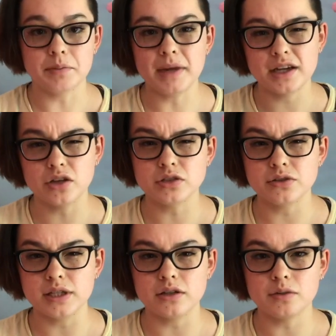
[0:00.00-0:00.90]
My
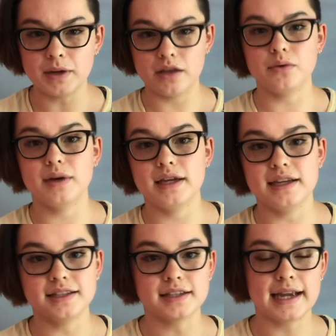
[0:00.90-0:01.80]
go-to eagle, by the way,
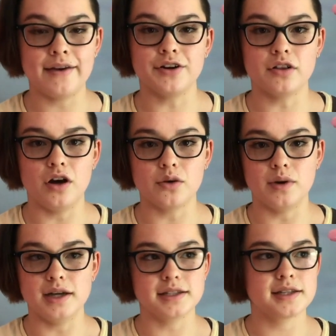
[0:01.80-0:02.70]
is a
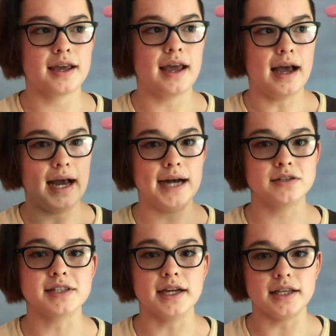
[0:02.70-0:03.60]
counterclockwise
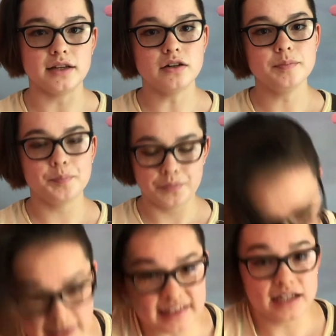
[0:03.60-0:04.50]
outside eagle, where
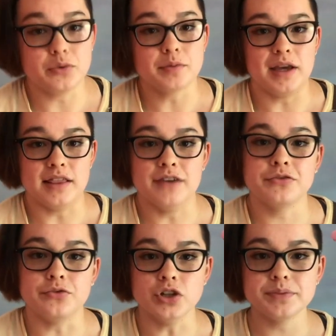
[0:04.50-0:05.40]
I lead with my left
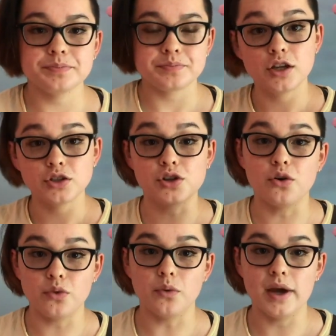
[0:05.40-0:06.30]
foot.
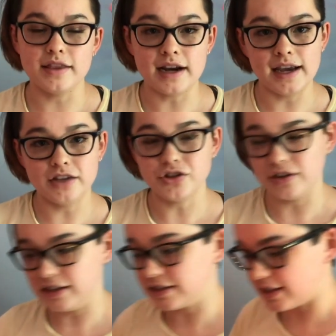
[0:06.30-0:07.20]
So the way that I enter
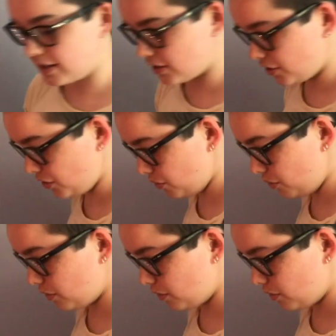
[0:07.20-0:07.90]
these is to do